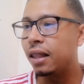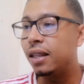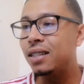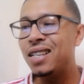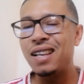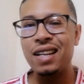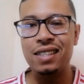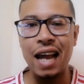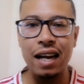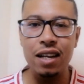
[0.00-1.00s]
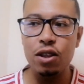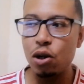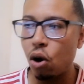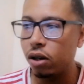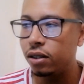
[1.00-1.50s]
This is exactly
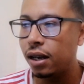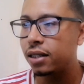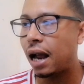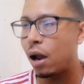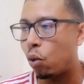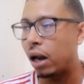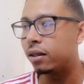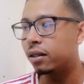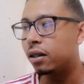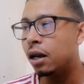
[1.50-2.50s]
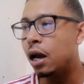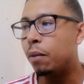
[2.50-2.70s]
the context I wanted